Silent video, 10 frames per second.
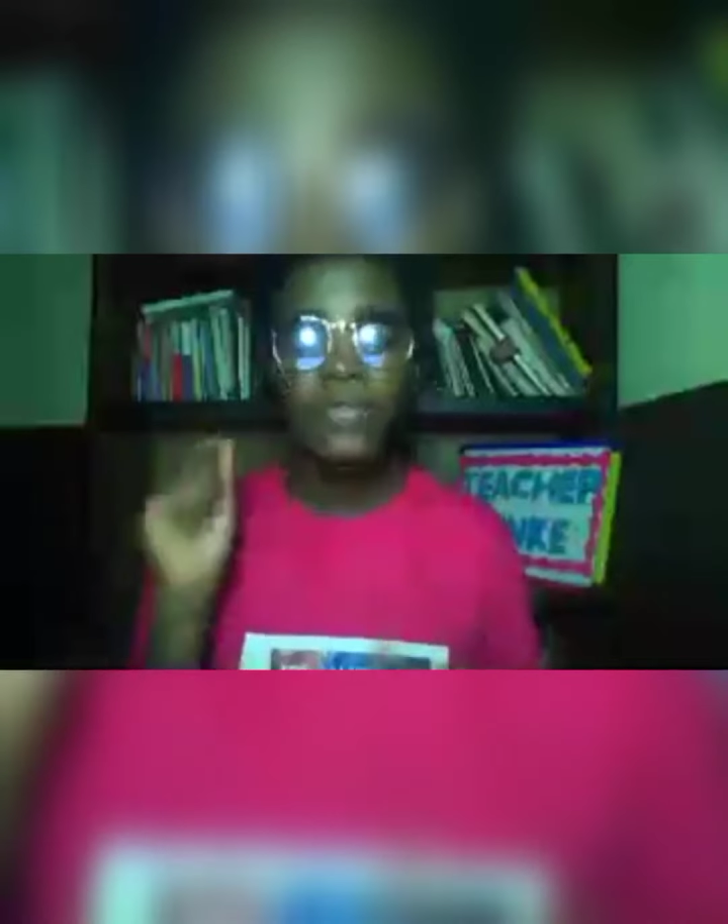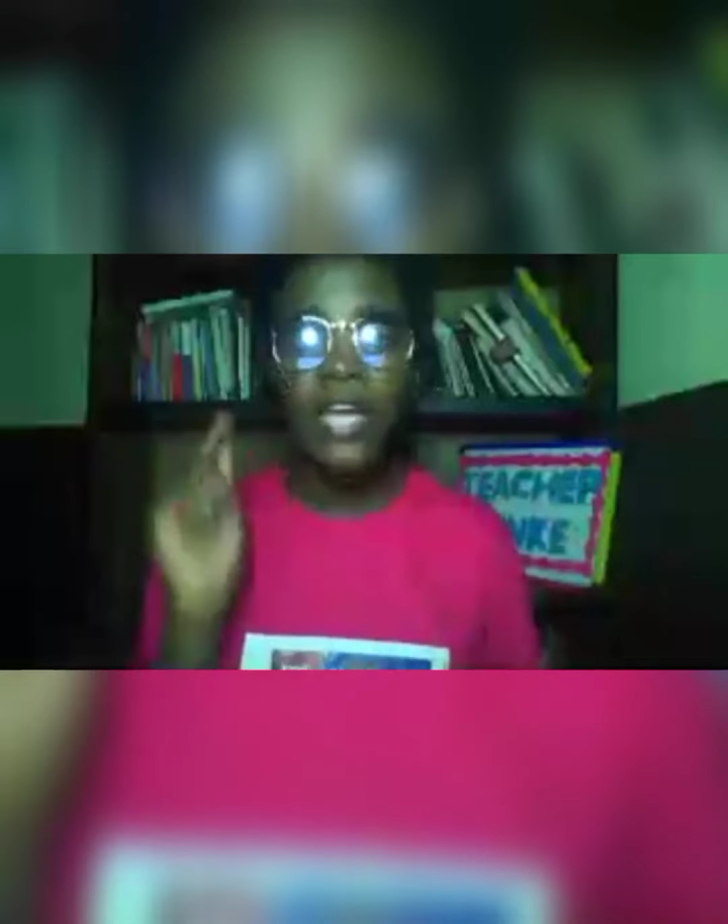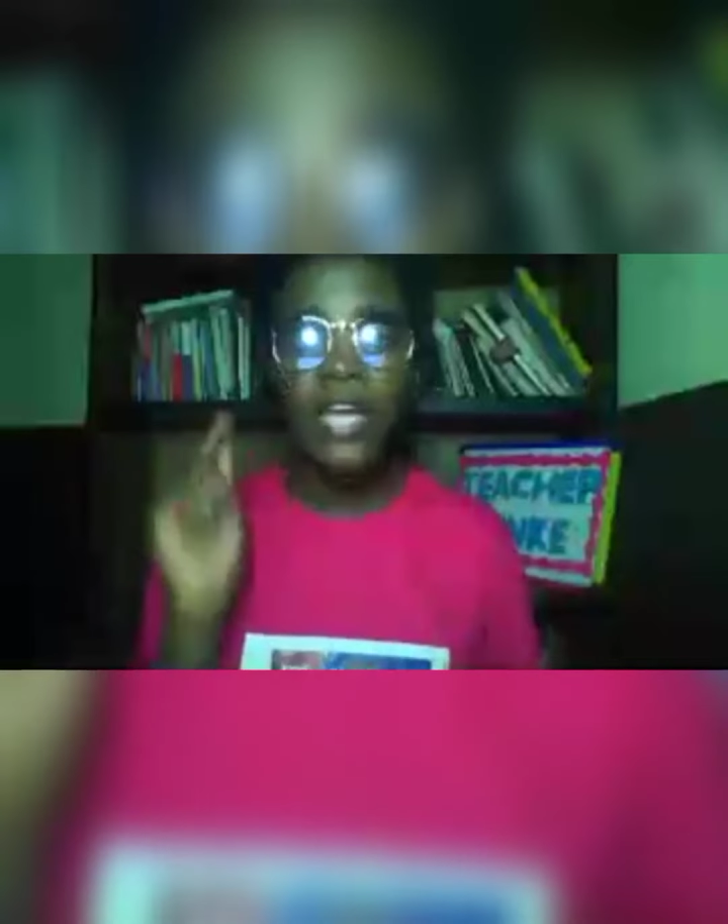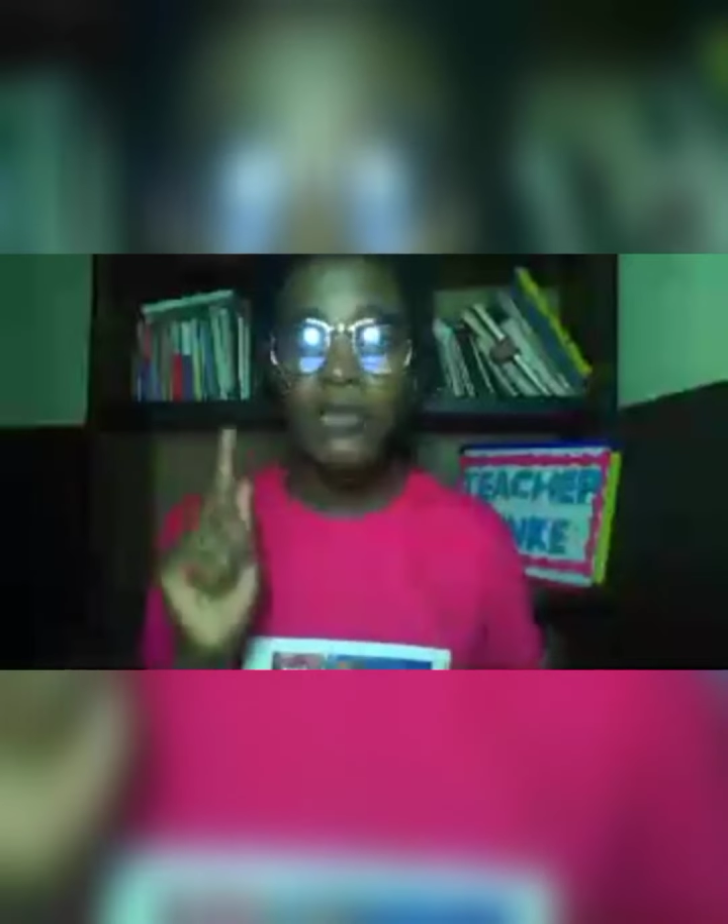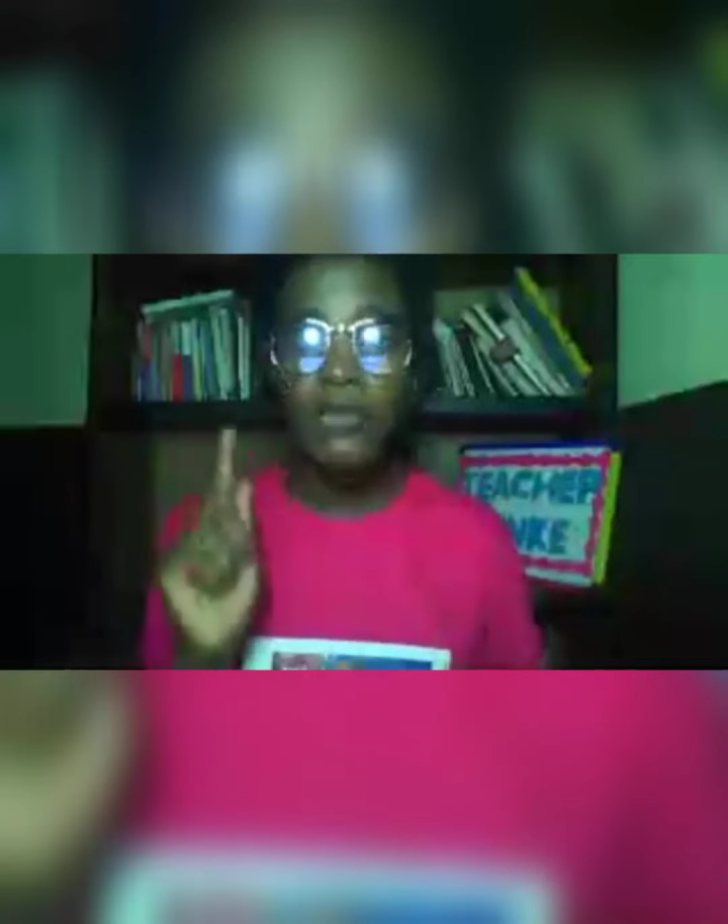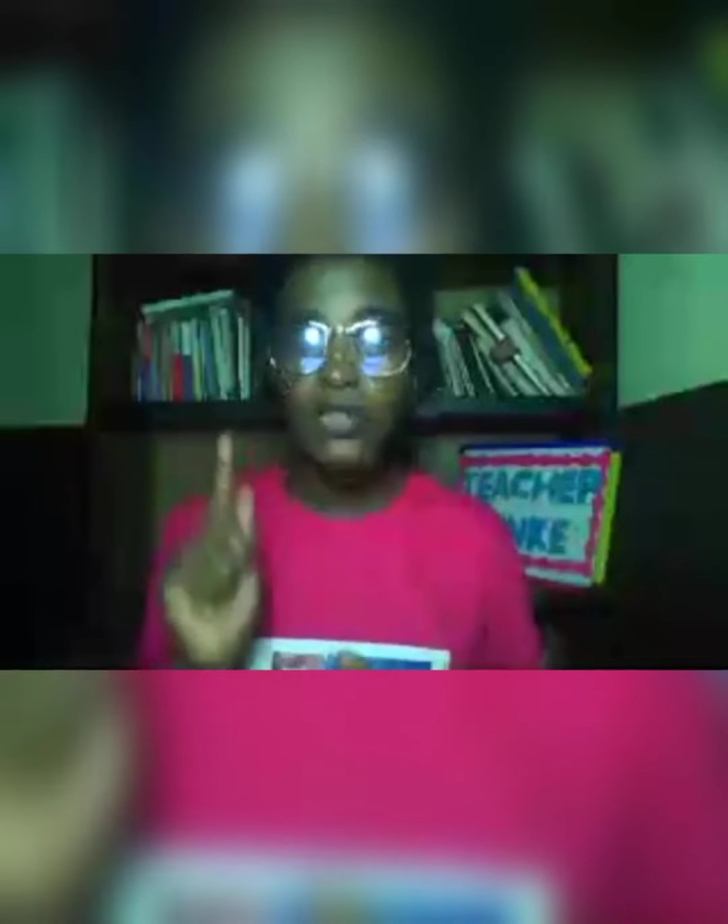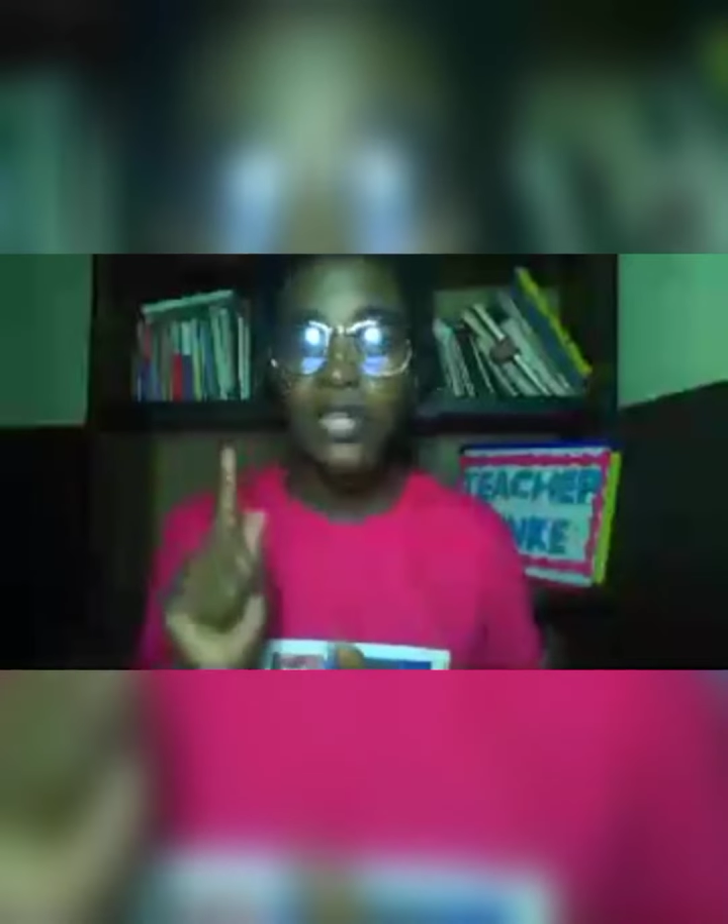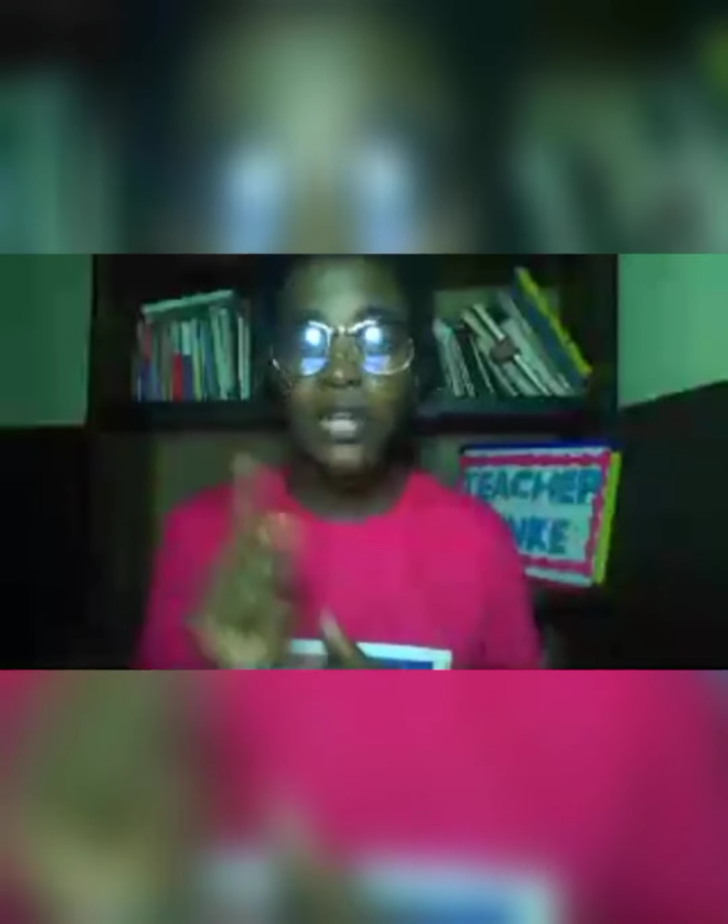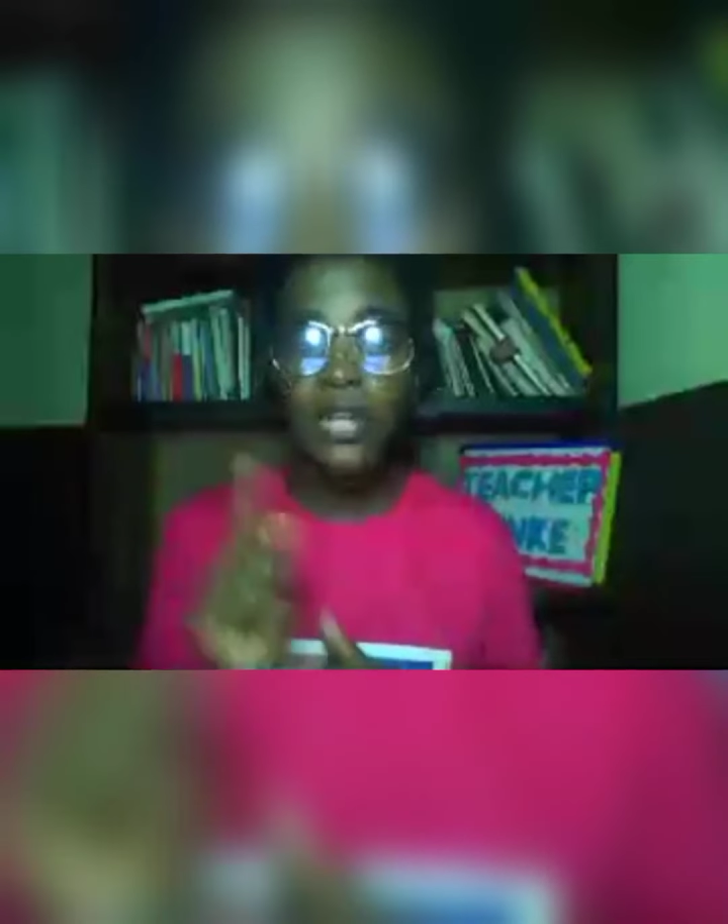emotional